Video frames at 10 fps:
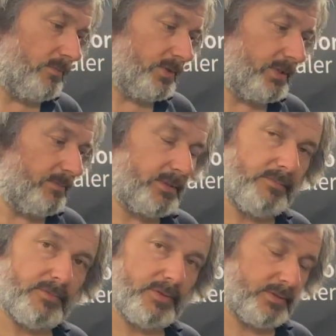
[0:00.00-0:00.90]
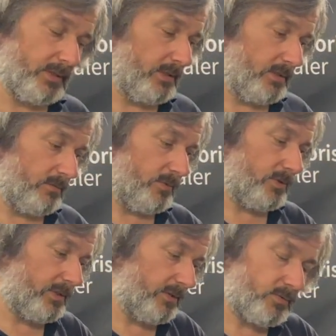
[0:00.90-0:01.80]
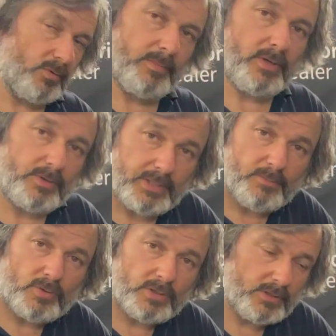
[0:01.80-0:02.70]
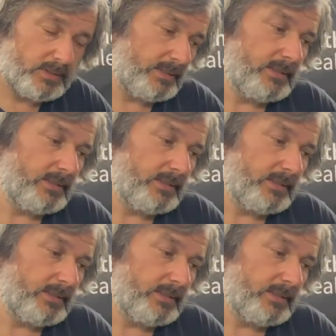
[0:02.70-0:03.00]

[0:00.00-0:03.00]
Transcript: which Tim's done for us, which tells you all about our demo car,